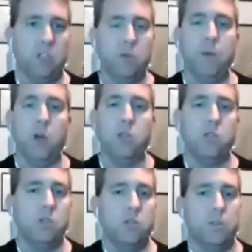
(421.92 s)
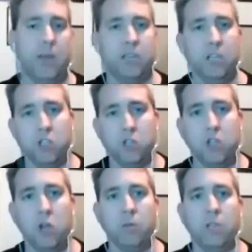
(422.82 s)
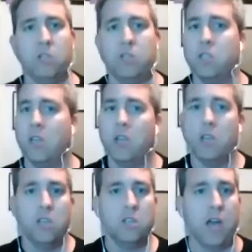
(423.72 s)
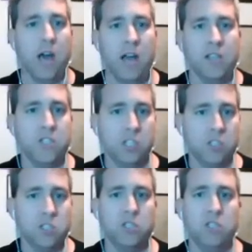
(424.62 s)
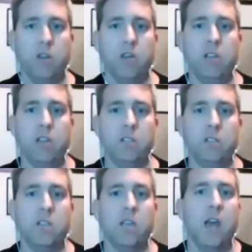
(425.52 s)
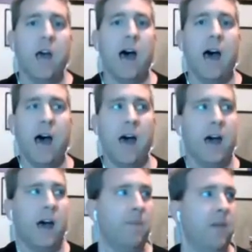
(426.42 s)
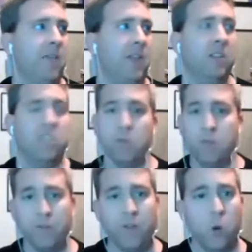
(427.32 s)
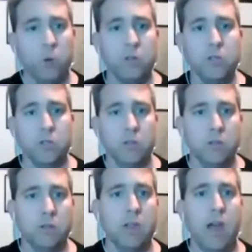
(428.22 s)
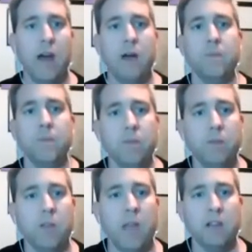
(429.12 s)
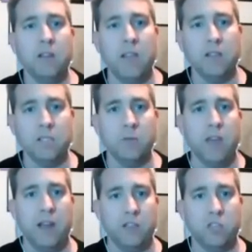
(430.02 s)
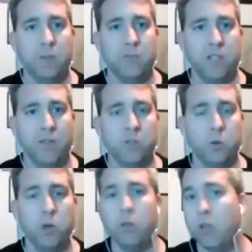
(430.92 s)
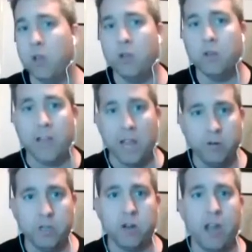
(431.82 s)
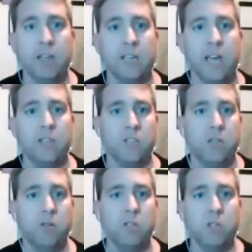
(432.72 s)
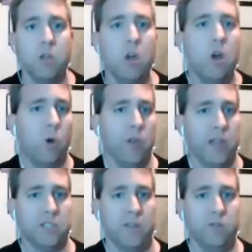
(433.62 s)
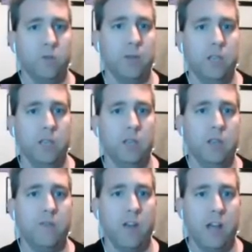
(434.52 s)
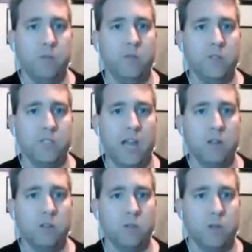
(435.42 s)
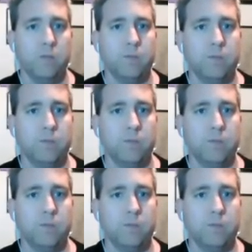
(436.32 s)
issue posters, back issue comics uh, signature series, um, and then some of the folders and um, and and some of that other type of stuff as well. The gallery trading card series, all that stuff will be available for sale as It'll well. all